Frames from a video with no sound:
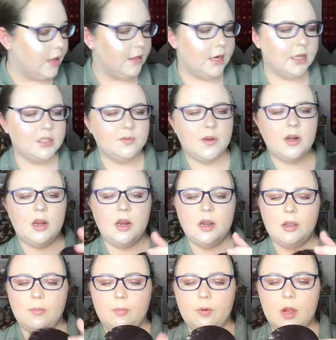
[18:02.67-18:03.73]
The next
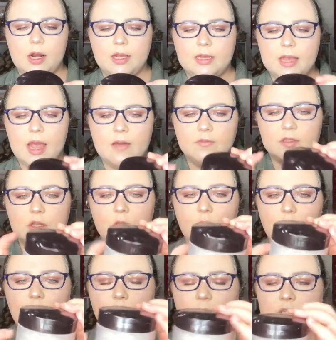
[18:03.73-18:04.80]
product I have is the
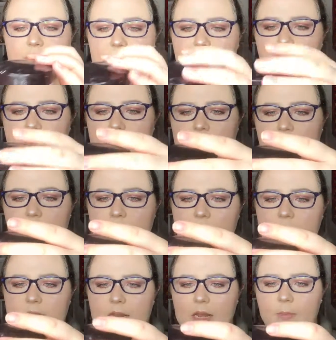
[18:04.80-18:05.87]
Laura Mercier
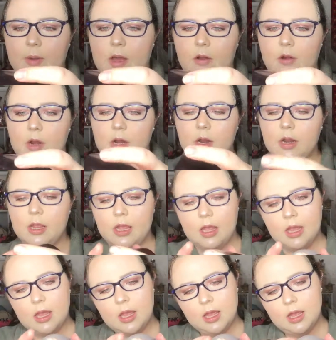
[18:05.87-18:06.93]
Translucent Setting Powder.
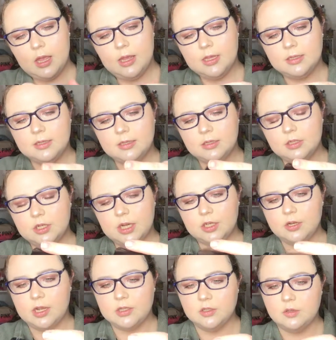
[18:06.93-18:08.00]
This is straight
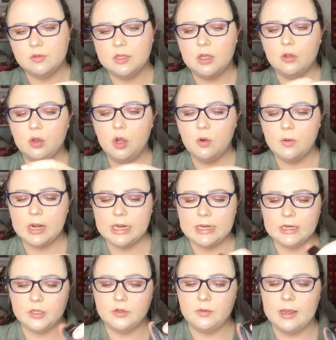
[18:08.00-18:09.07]
translucent. Look what I
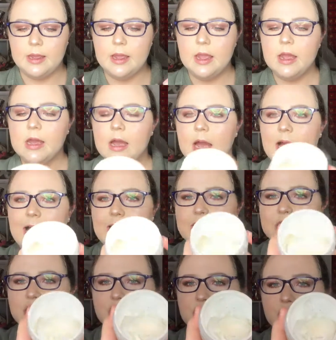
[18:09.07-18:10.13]
did to it. I
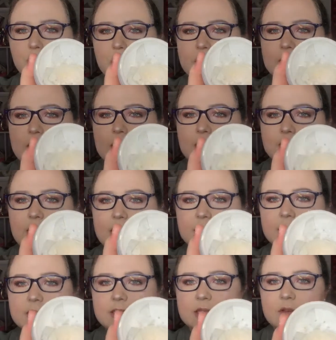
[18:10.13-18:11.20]
destroyed it. Like,
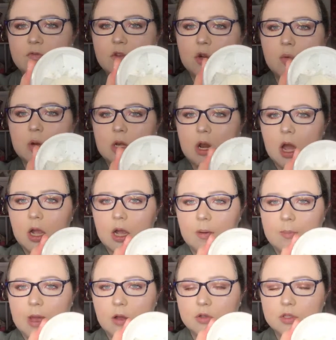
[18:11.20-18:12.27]
the sifter would not
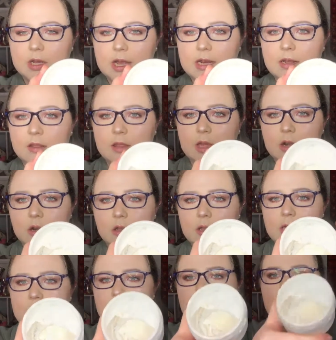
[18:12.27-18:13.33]
come out, so I had to literally